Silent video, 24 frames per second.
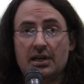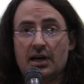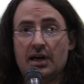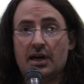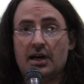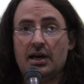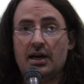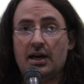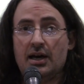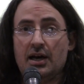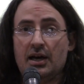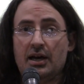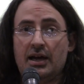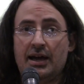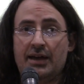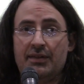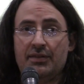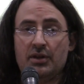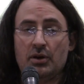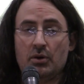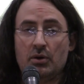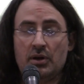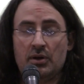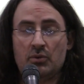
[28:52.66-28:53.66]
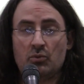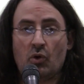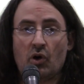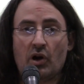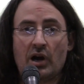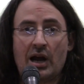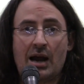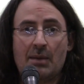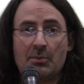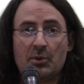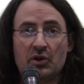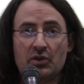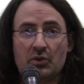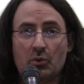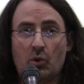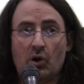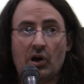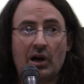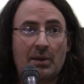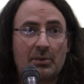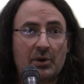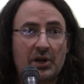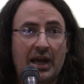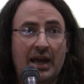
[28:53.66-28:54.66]
Uh, uh and in Warhammer, the
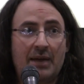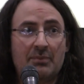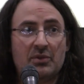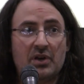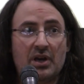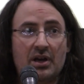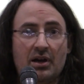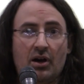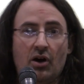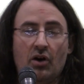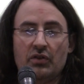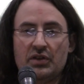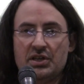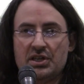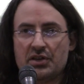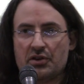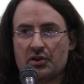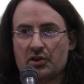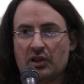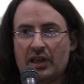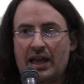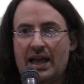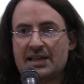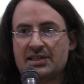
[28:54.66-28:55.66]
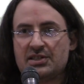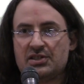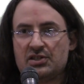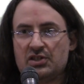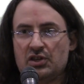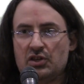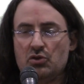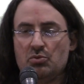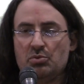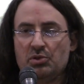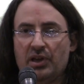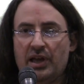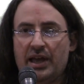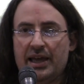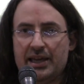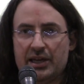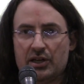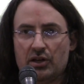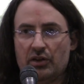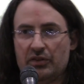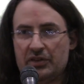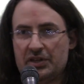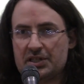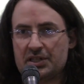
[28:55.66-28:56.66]
Warhammer game, all these other classes that you play
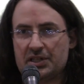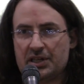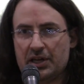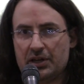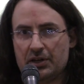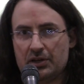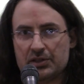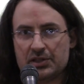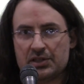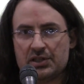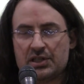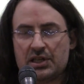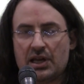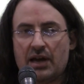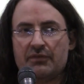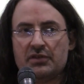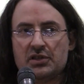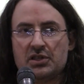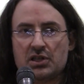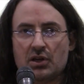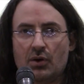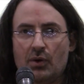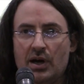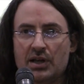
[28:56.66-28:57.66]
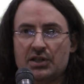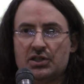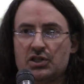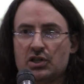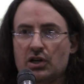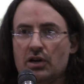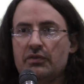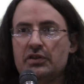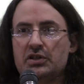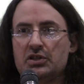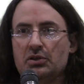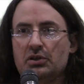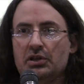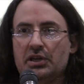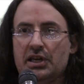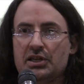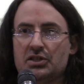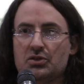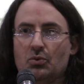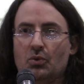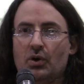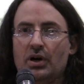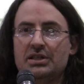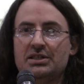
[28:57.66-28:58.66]
get all these skills and stuff and so on. Servant only
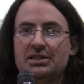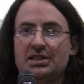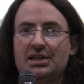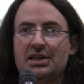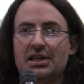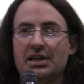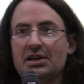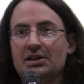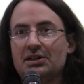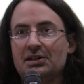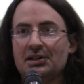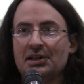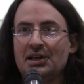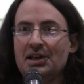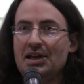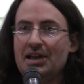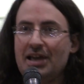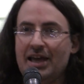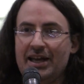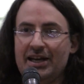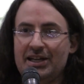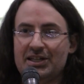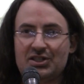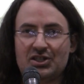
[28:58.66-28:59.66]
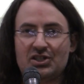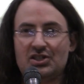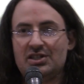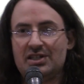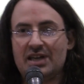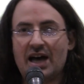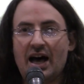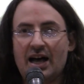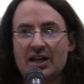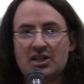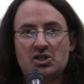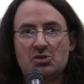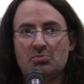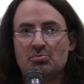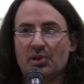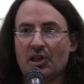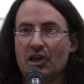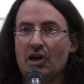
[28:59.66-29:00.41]
gets one skill, and it's dodge